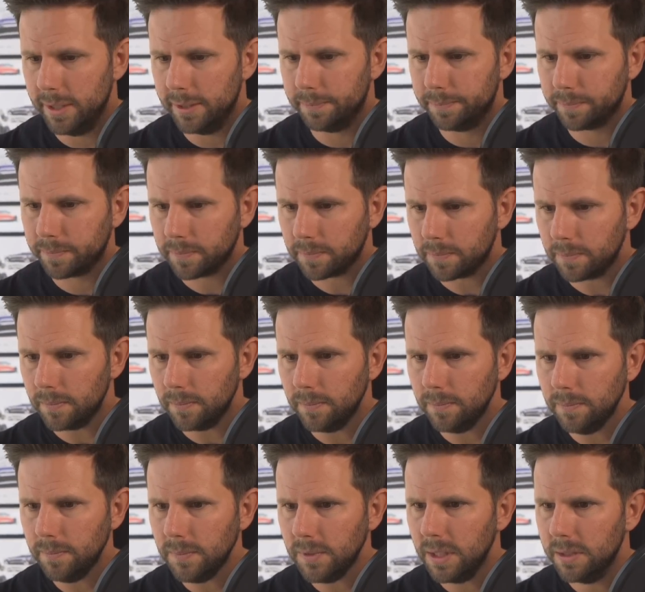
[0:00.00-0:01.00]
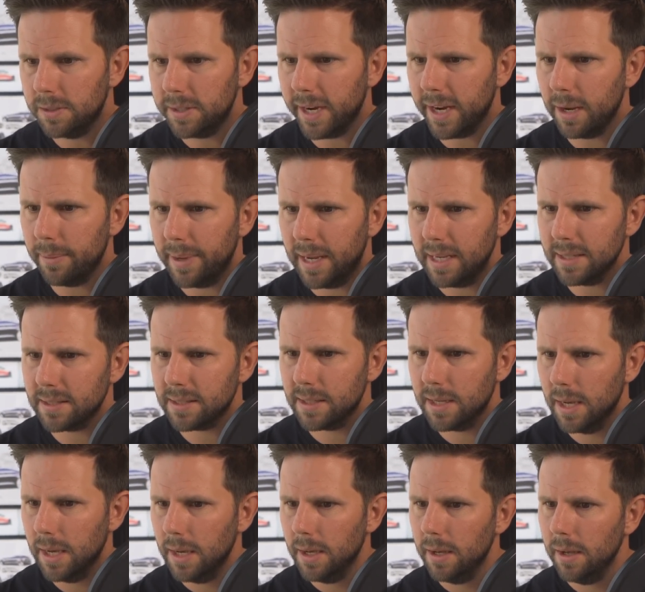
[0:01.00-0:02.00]
Leo. Jacob
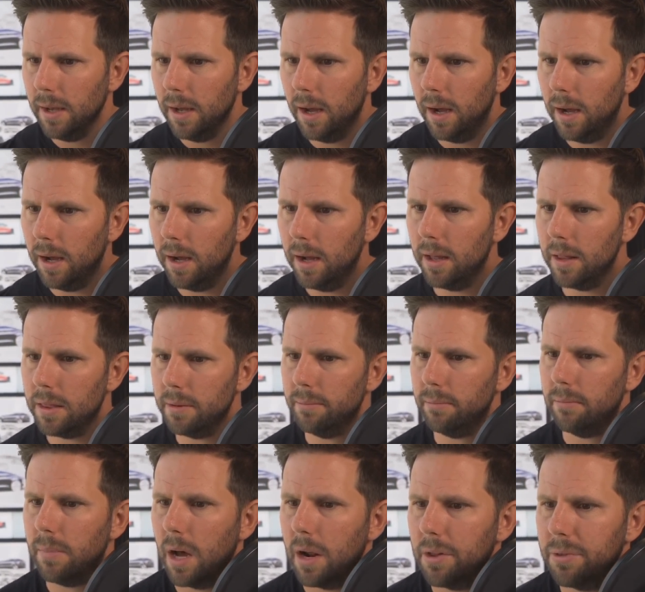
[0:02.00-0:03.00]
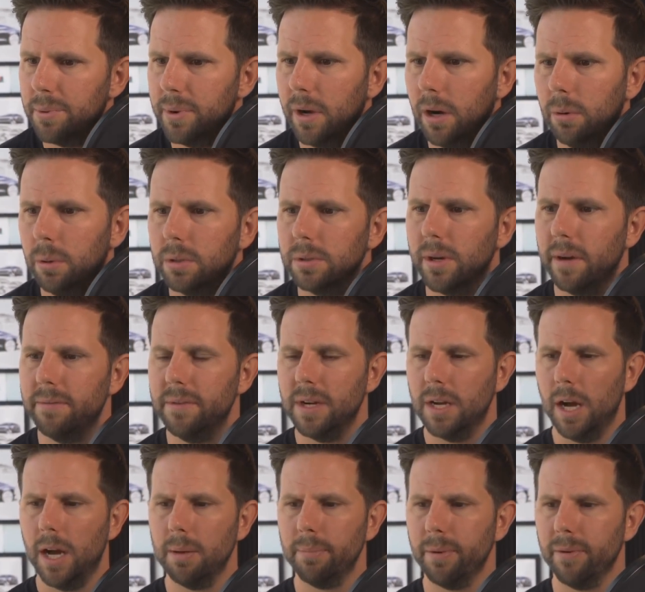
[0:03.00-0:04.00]
asks, uh, the Model three all-wheel drive
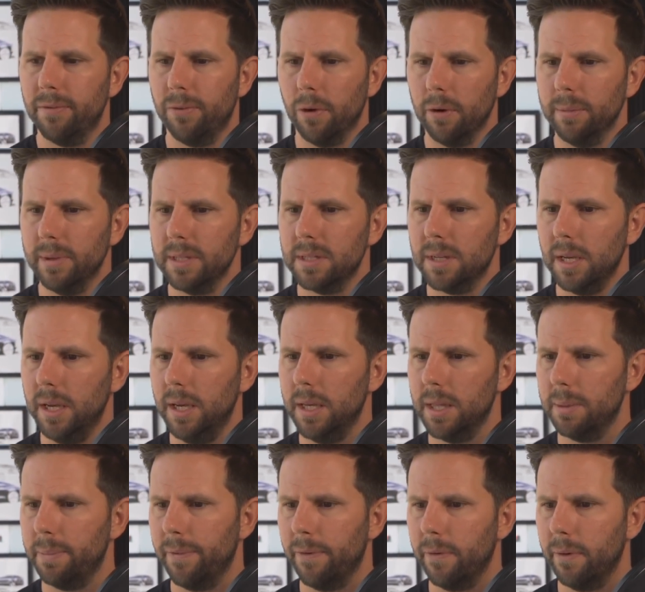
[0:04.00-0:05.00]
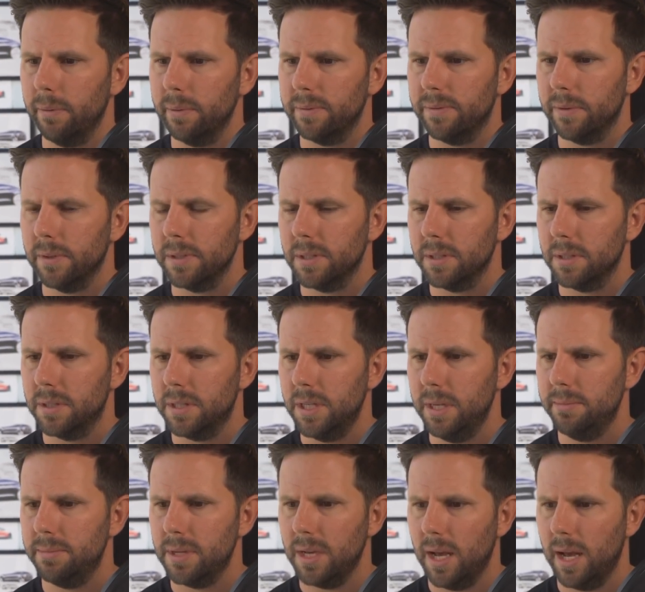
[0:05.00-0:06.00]
non-performance and the performance version
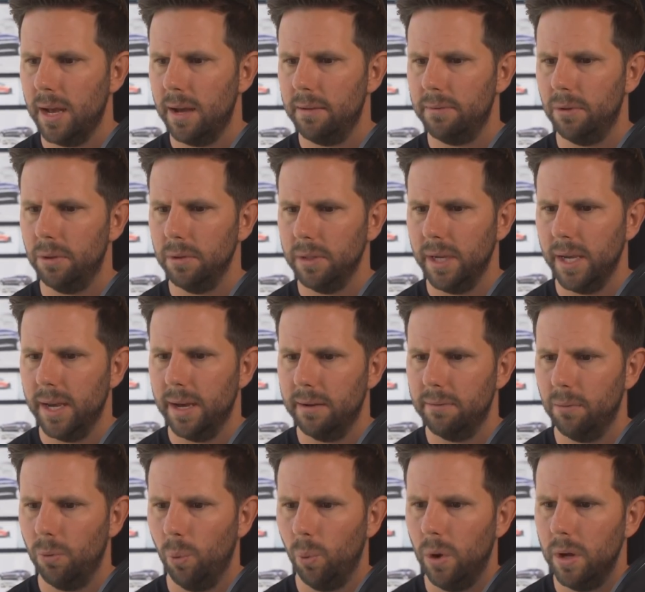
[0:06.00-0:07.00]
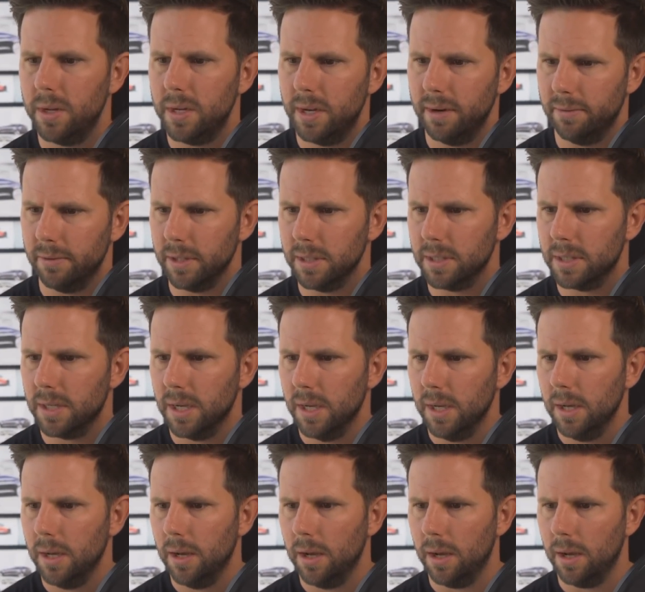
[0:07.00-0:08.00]
seem to have only have one difference,
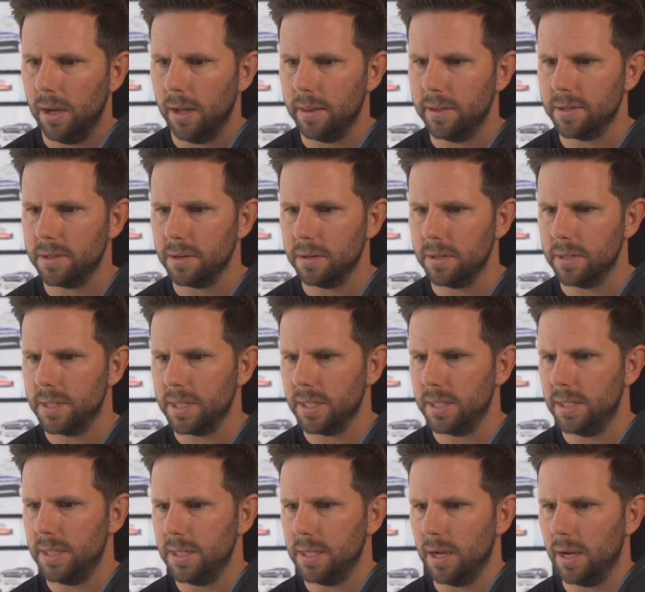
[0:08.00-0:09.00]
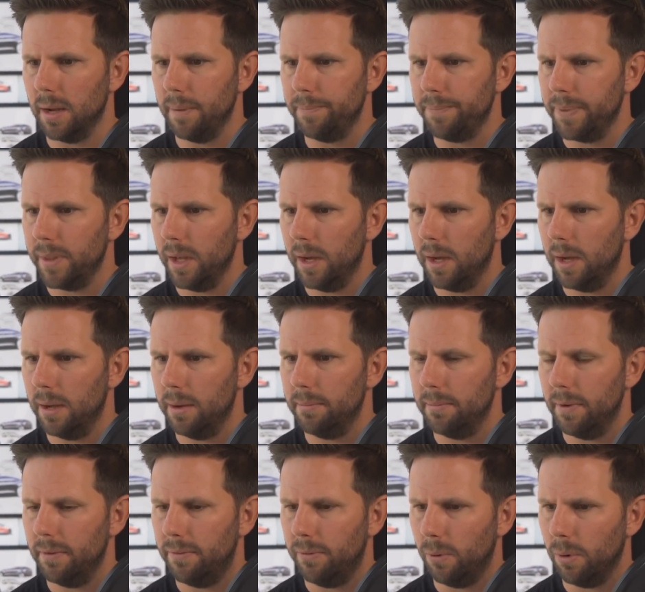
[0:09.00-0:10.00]
uh, the zero to sixty time,
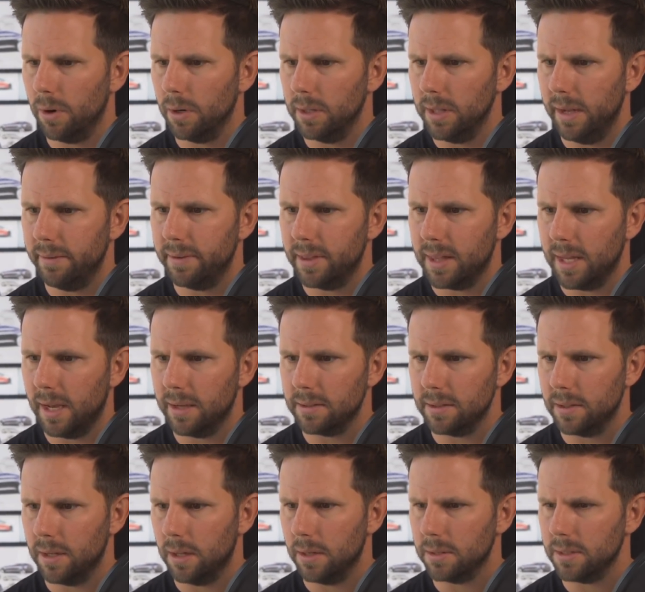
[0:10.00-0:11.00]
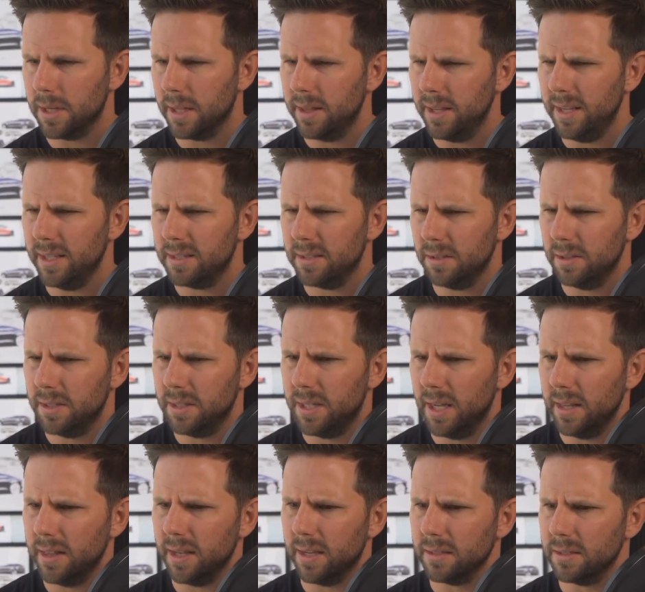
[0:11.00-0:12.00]
um, for eleven thousand dollars. I think it's only
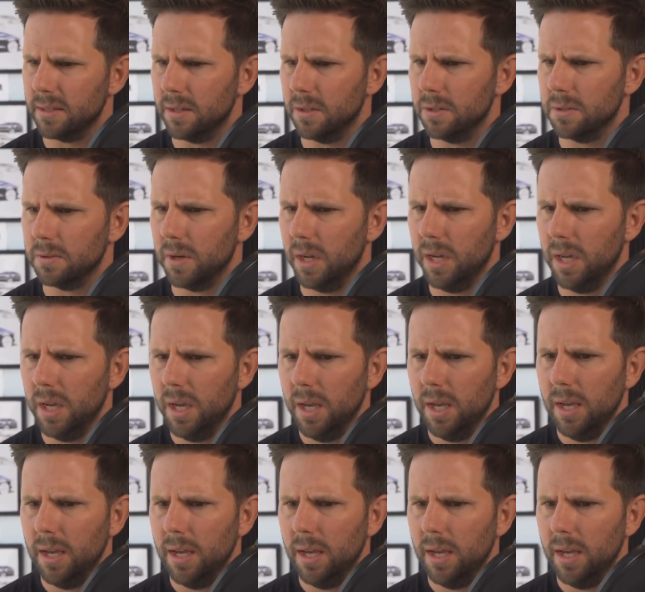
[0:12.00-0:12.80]
ten thousand dollars, right?